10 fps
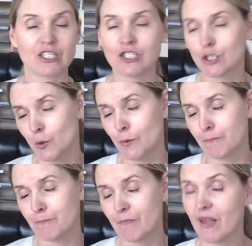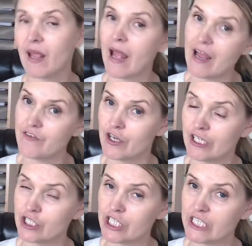So if you're
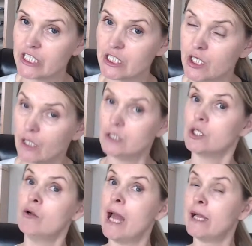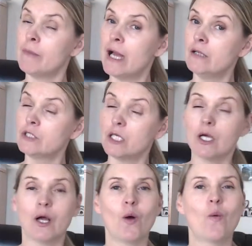interested, don't hang about.
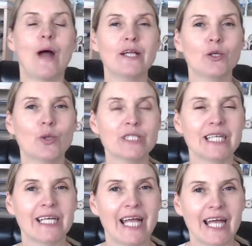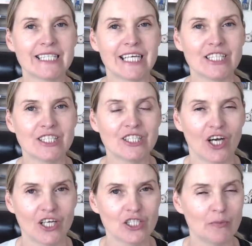Why not get in
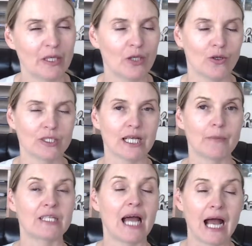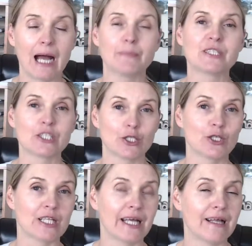touch? Because I would
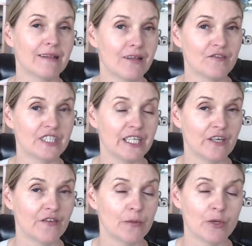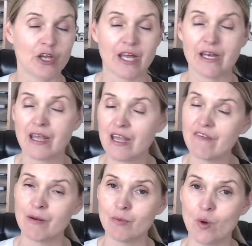absolutely love to hear from you, and
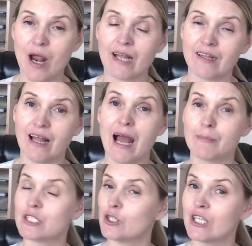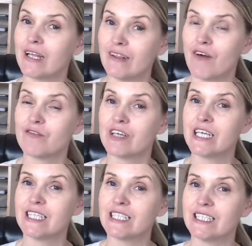even more, I'd absolutely love
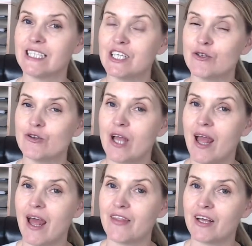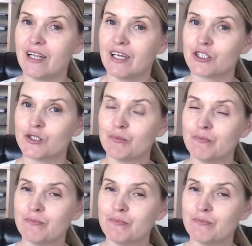to see you in the classroom.